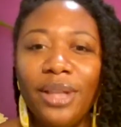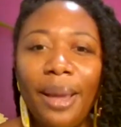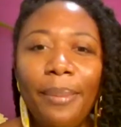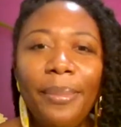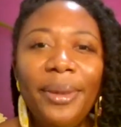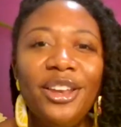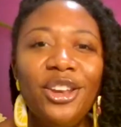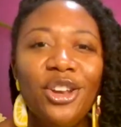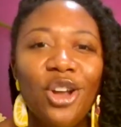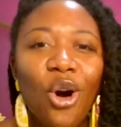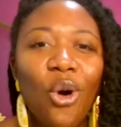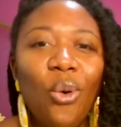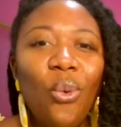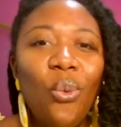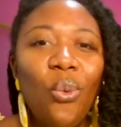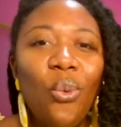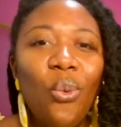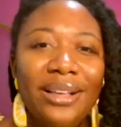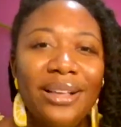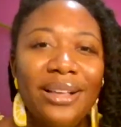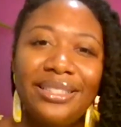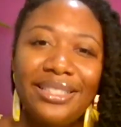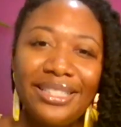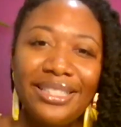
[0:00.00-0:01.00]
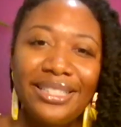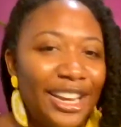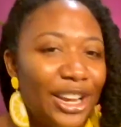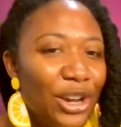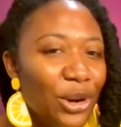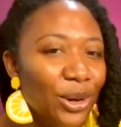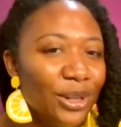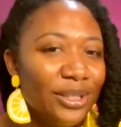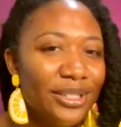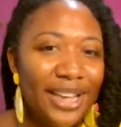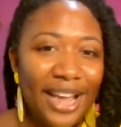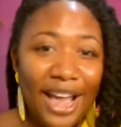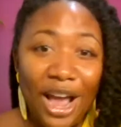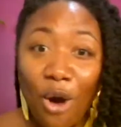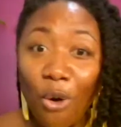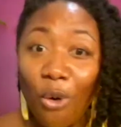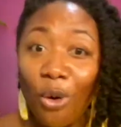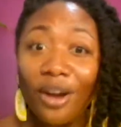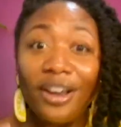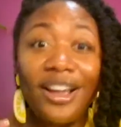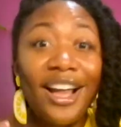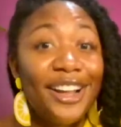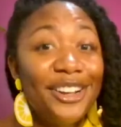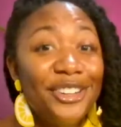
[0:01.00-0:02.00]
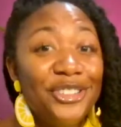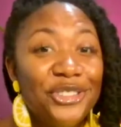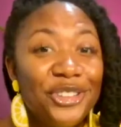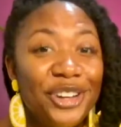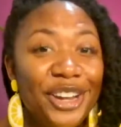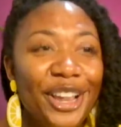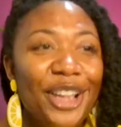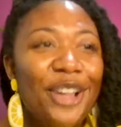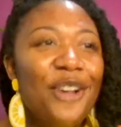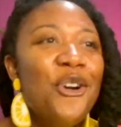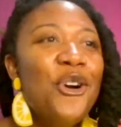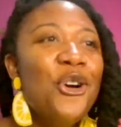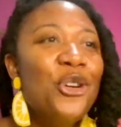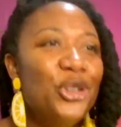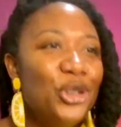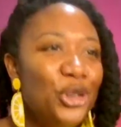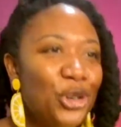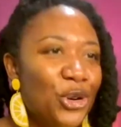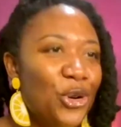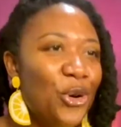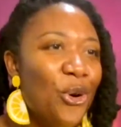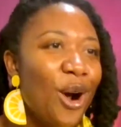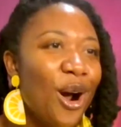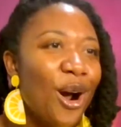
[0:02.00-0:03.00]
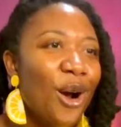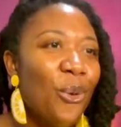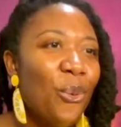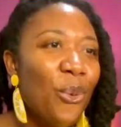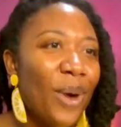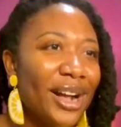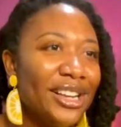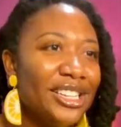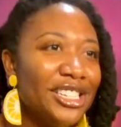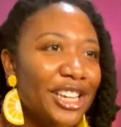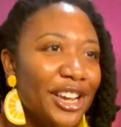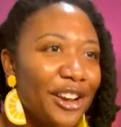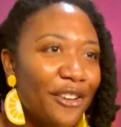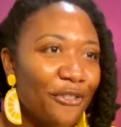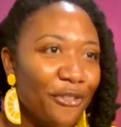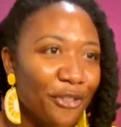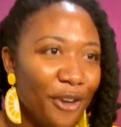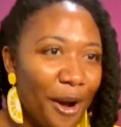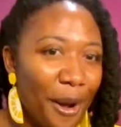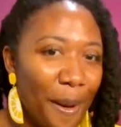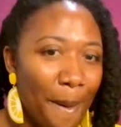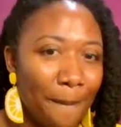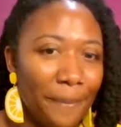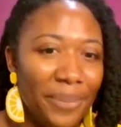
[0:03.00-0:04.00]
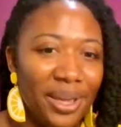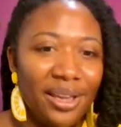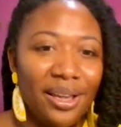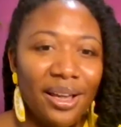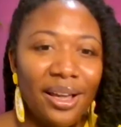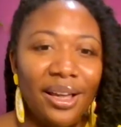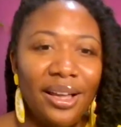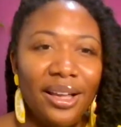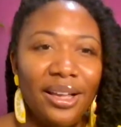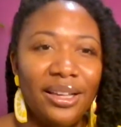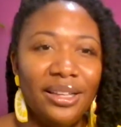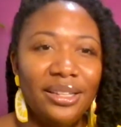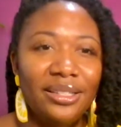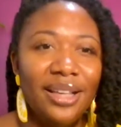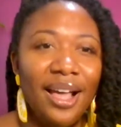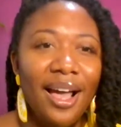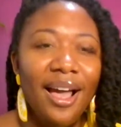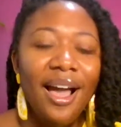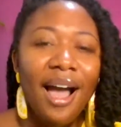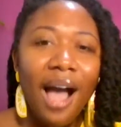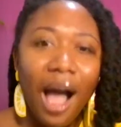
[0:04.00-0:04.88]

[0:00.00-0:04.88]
Let me know what city or town or country you are watching from, because